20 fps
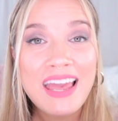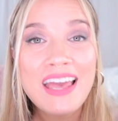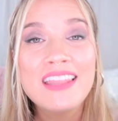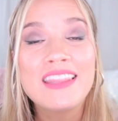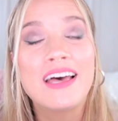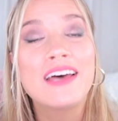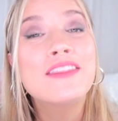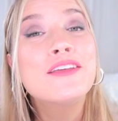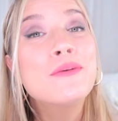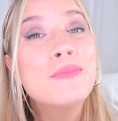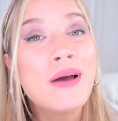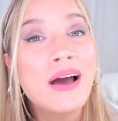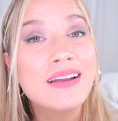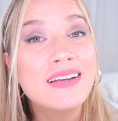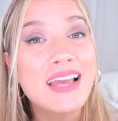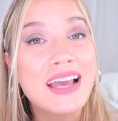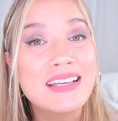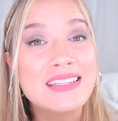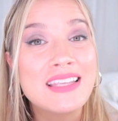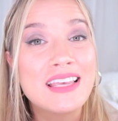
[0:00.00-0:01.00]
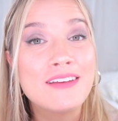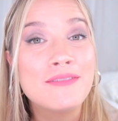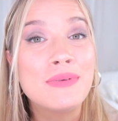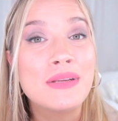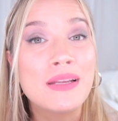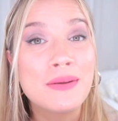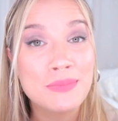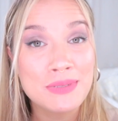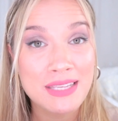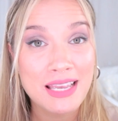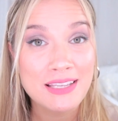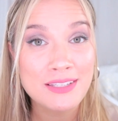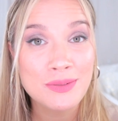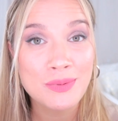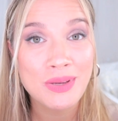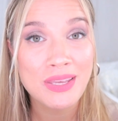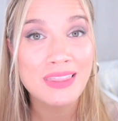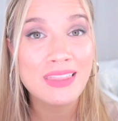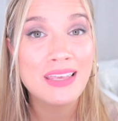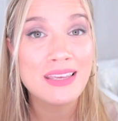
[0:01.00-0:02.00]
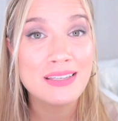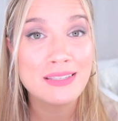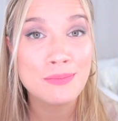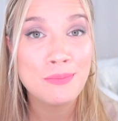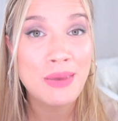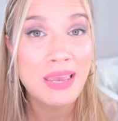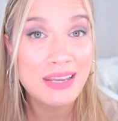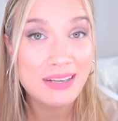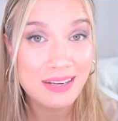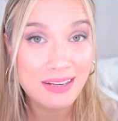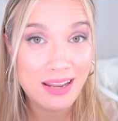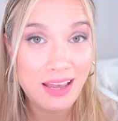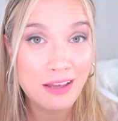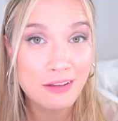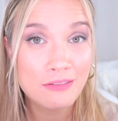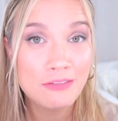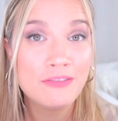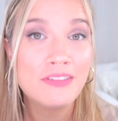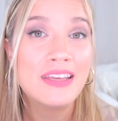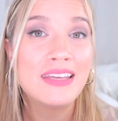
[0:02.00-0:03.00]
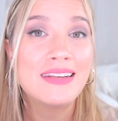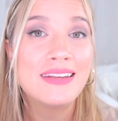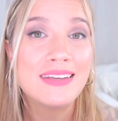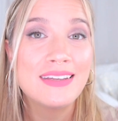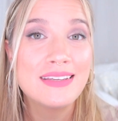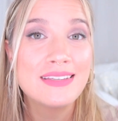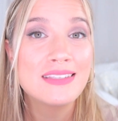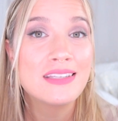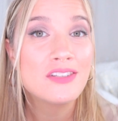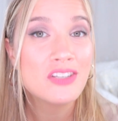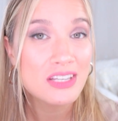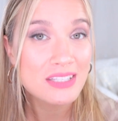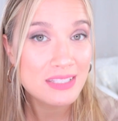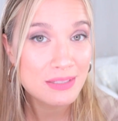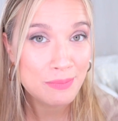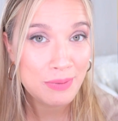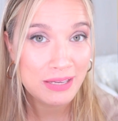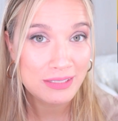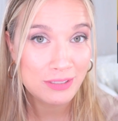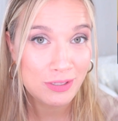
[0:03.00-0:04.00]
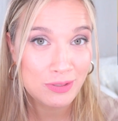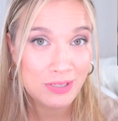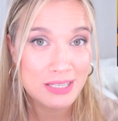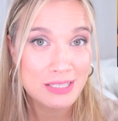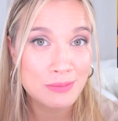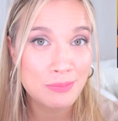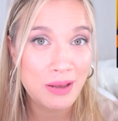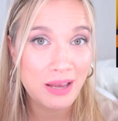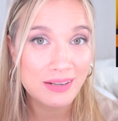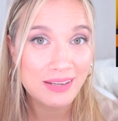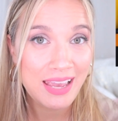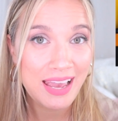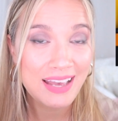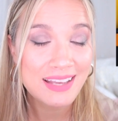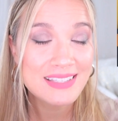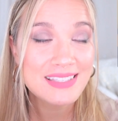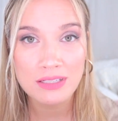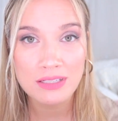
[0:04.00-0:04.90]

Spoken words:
The other podcast I've been obsessed with is Man Enough. It is Justin Baldoni's podcast.